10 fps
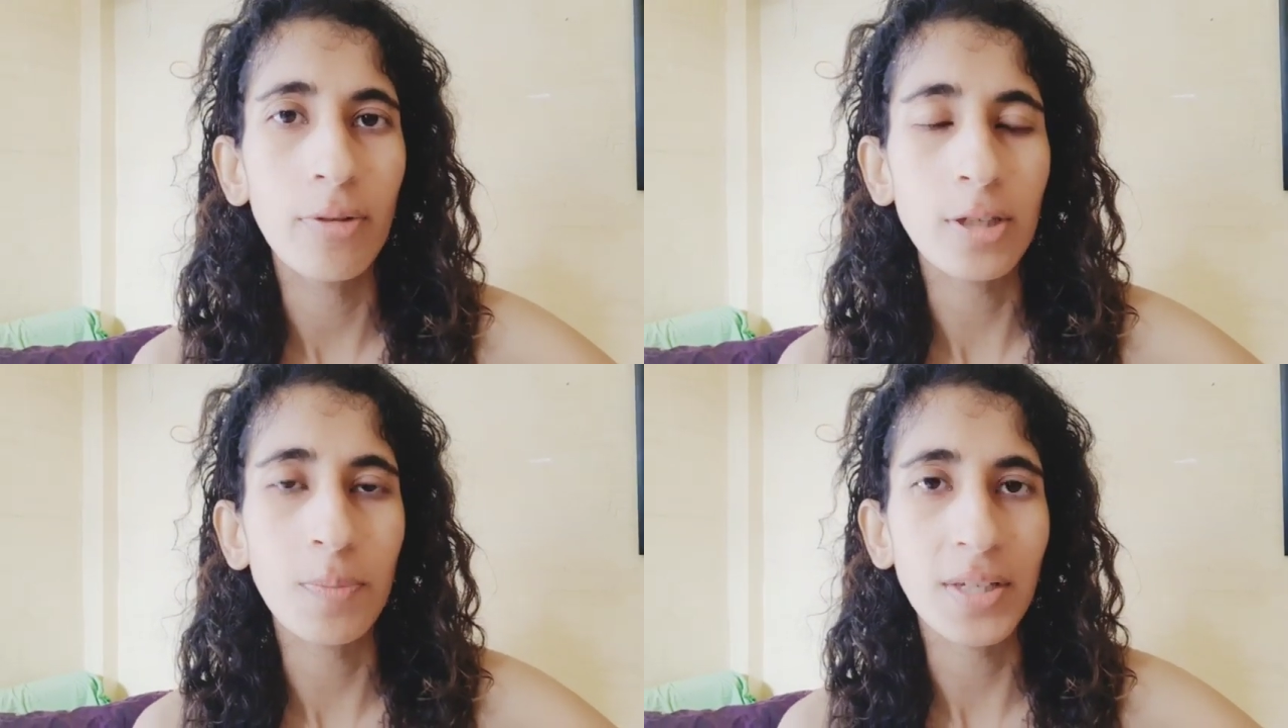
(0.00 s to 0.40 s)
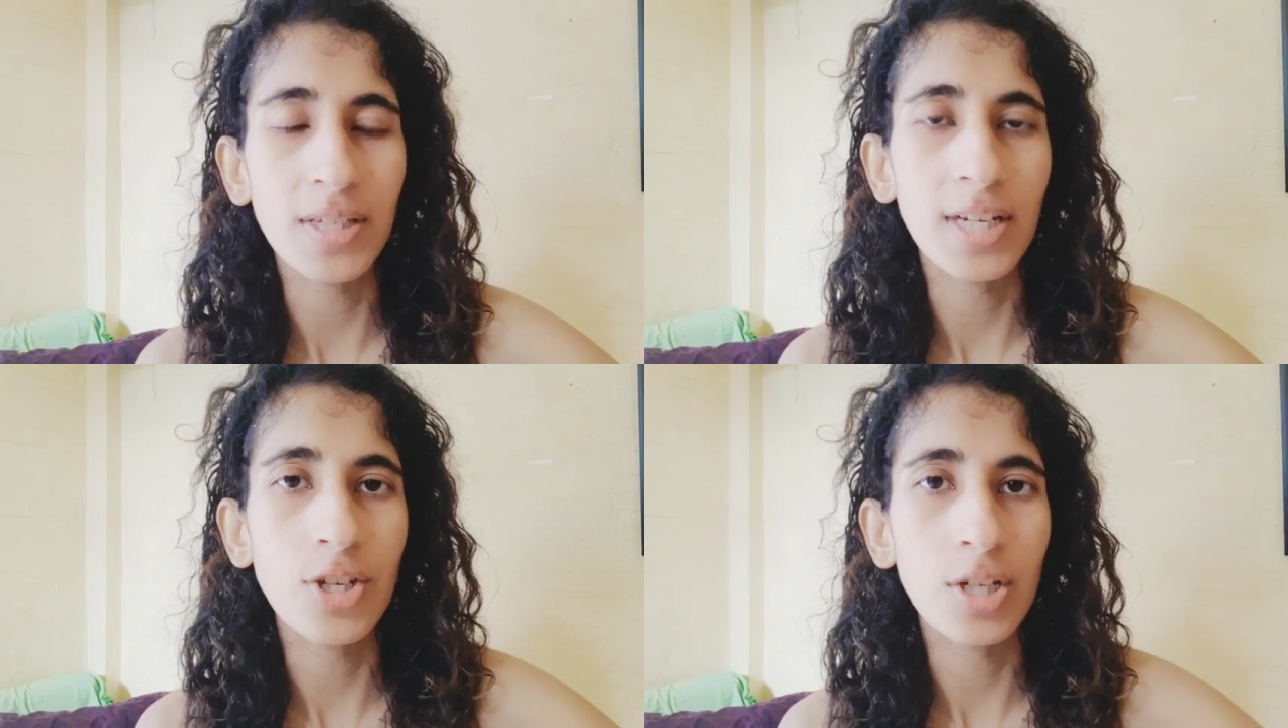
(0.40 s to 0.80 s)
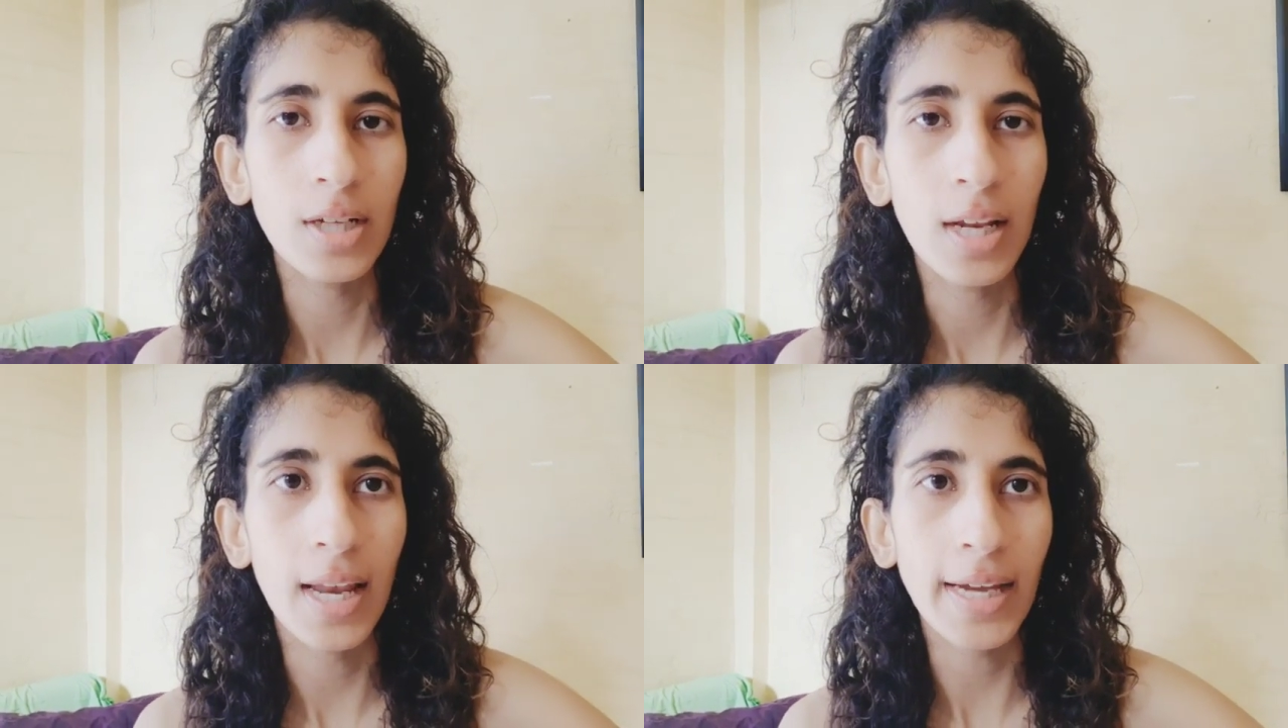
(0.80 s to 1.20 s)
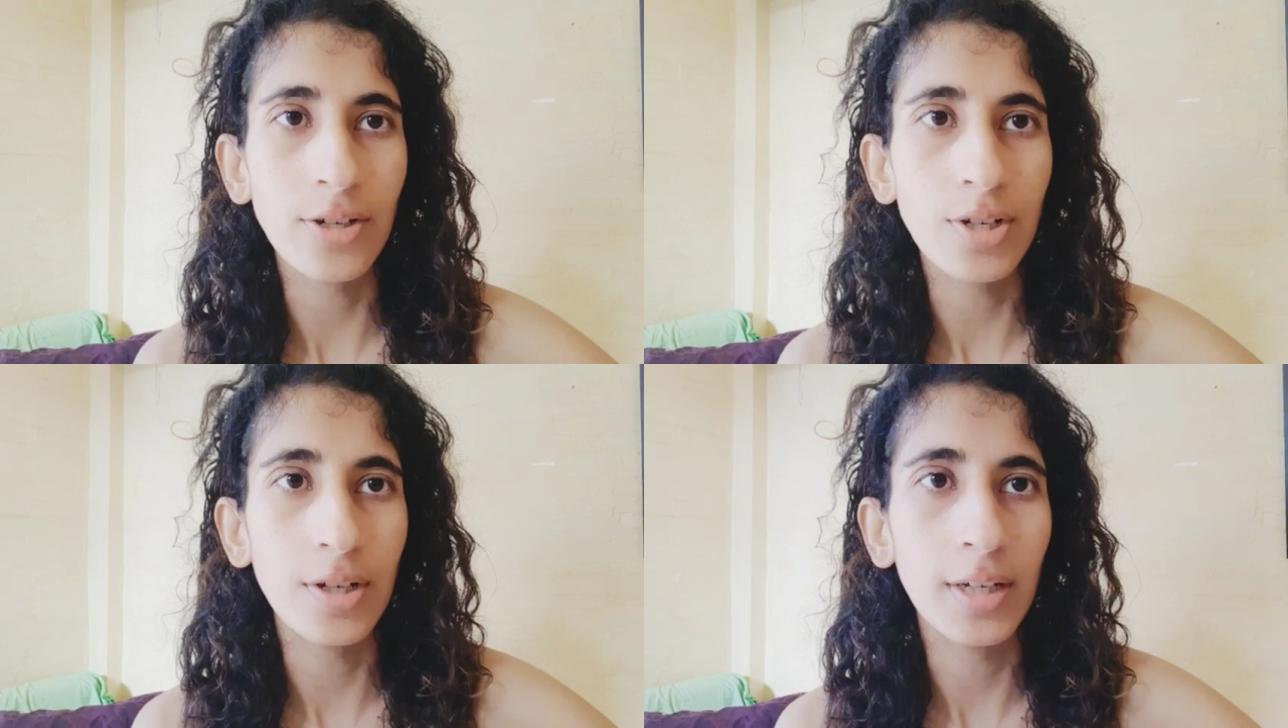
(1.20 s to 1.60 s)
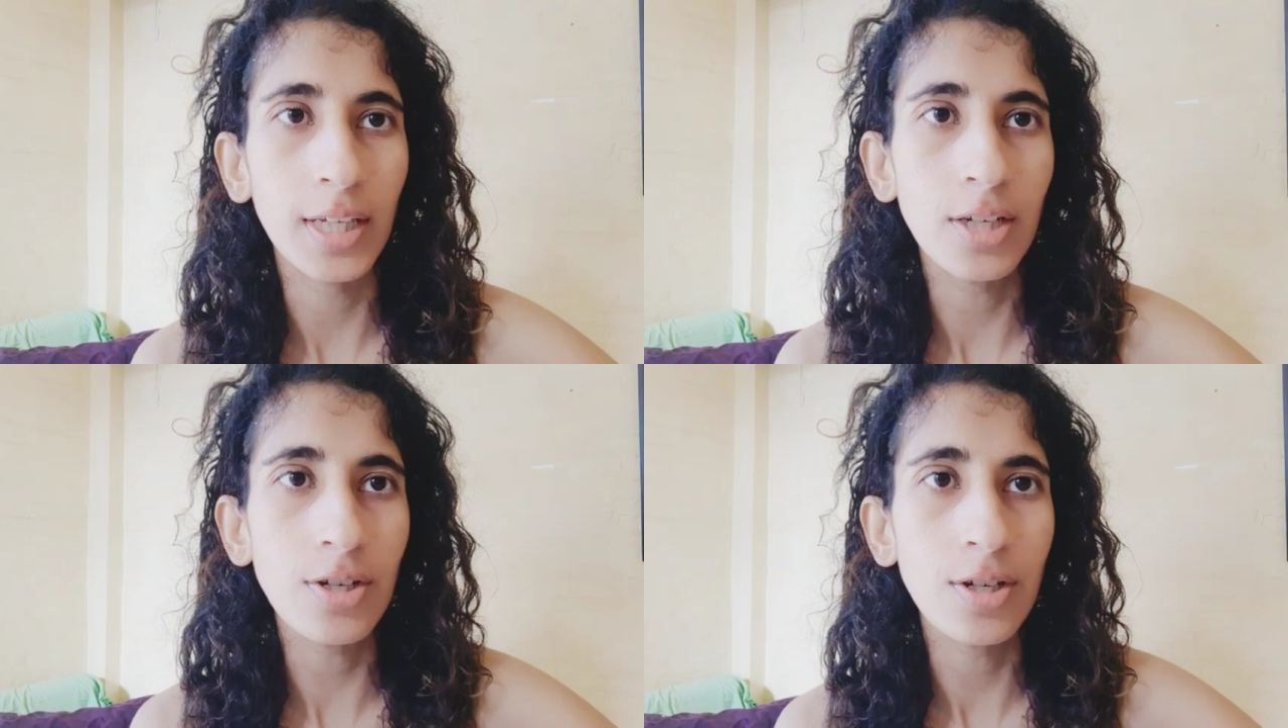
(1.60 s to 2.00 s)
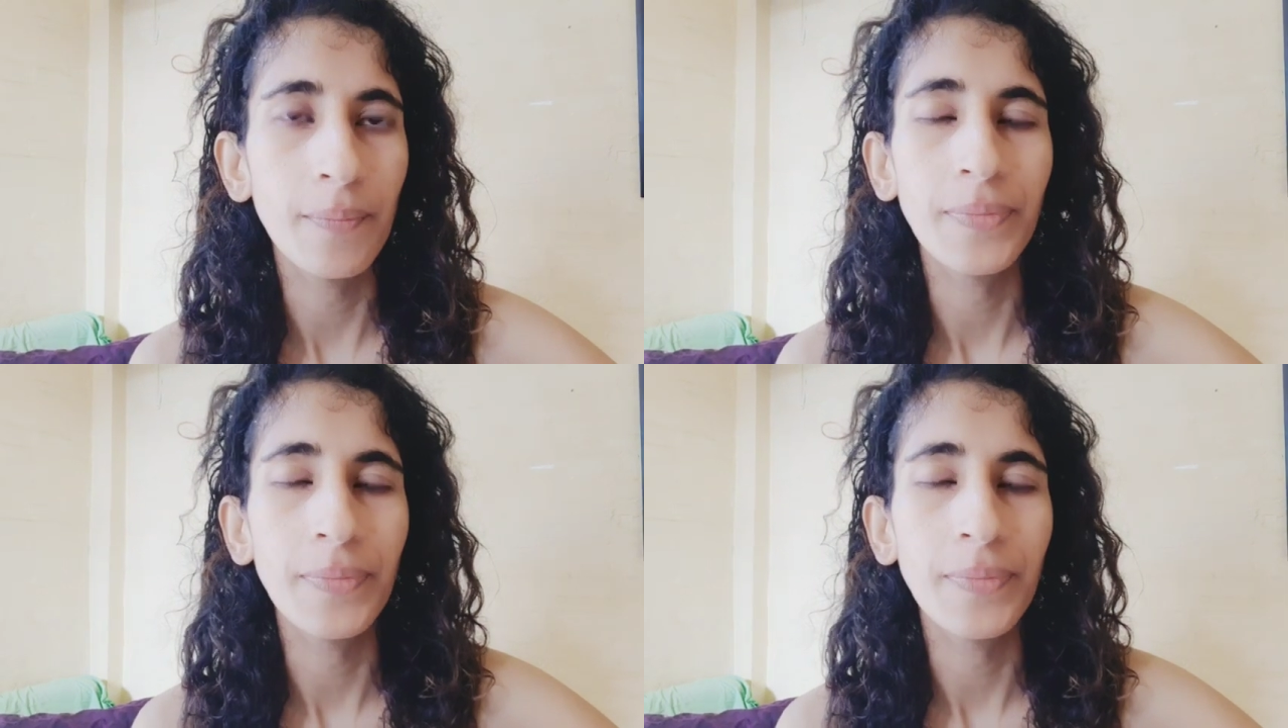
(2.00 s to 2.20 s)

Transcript: us presidential election niche